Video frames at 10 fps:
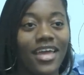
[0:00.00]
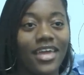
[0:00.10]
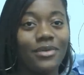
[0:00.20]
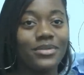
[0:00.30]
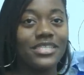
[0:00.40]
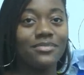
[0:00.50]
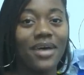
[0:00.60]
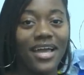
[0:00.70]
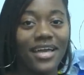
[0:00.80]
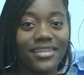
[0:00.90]
It was
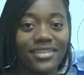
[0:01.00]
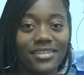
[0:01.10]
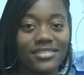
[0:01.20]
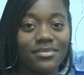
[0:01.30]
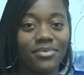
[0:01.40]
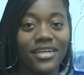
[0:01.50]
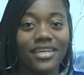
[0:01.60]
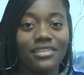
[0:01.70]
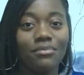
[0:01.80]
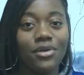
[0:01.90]
my idea to bring
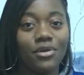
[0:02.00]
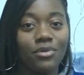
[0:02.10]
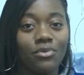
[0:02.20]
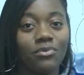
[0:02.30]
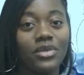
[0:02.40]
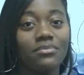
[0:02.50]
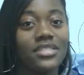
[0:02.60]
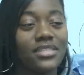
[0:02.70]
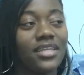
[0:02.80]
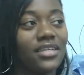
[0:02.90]
in the mural with
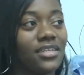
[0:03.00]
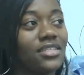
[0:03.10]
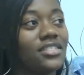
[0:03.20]
Miss Lena.